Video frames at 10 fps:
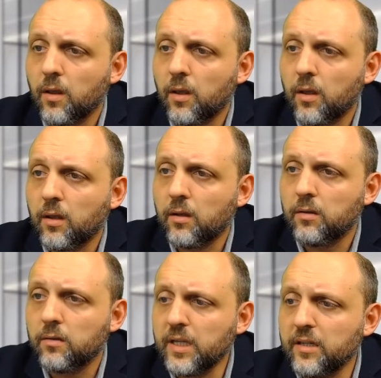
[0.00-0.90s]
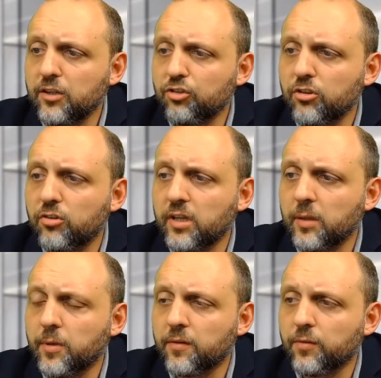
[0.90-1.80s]
And in addition to the
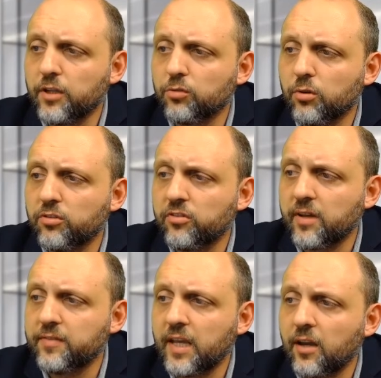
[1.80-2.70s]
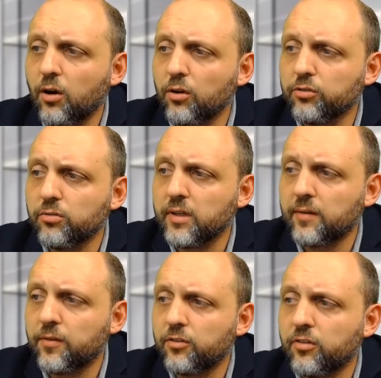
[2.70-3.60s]
above resources, FDA also
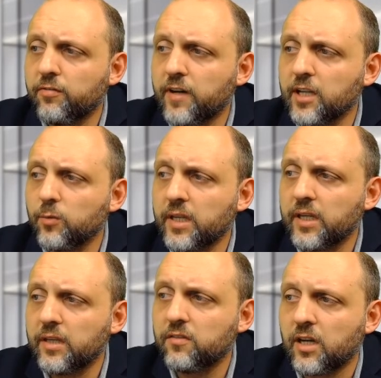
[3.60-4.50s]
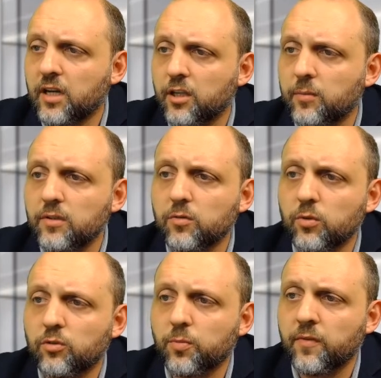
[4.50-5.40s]
leveraged the following NIST documents,
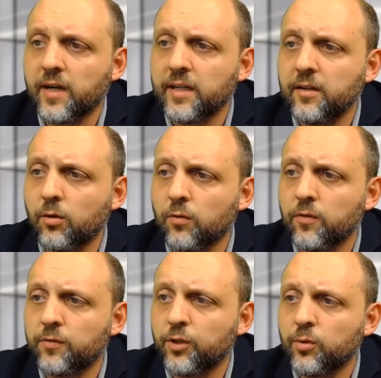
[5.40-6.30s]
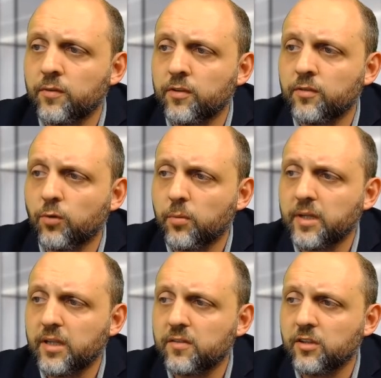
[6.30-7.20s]
which provide an overview of
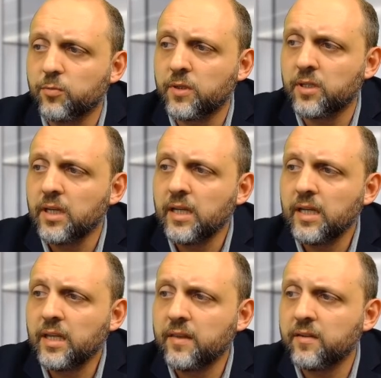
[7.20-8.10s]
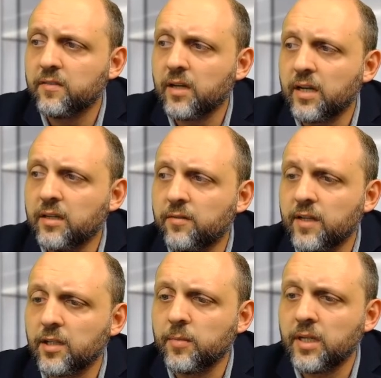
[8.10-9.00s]
conformity assessment in the design,
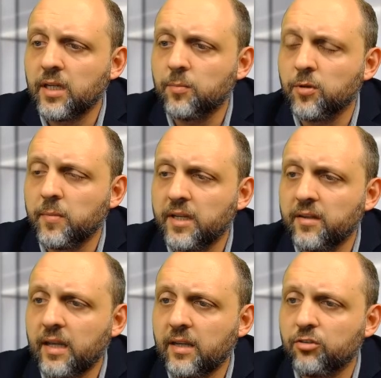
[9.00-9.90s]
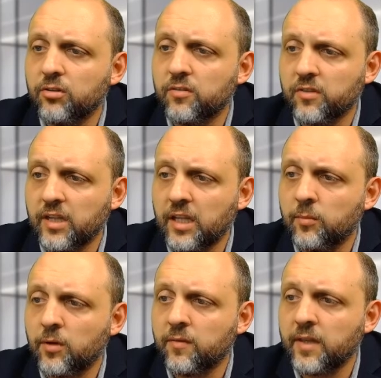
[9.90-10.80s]
development, and implementation
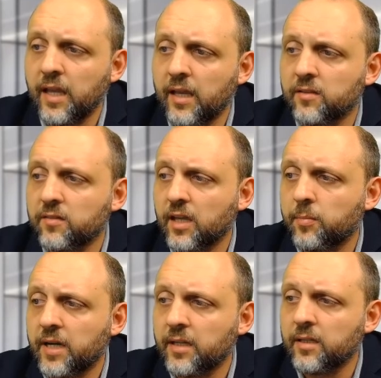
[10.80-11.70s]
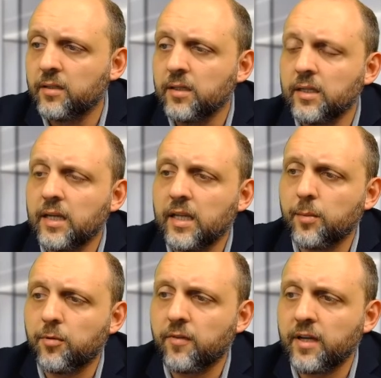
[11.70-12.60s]
scheme of the ASCA pilot, and they
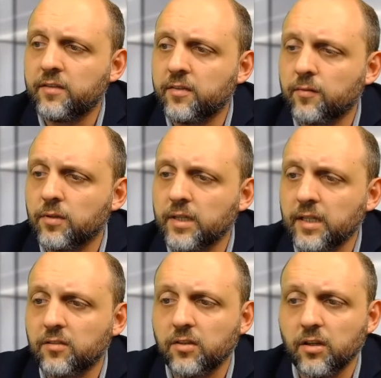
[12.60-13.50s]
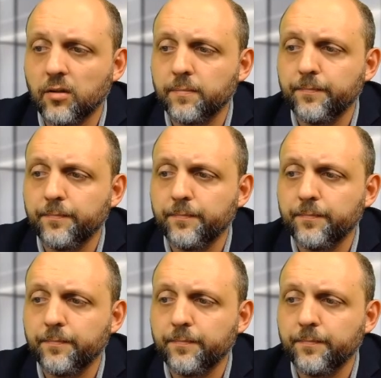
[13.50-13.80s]
provide several links here.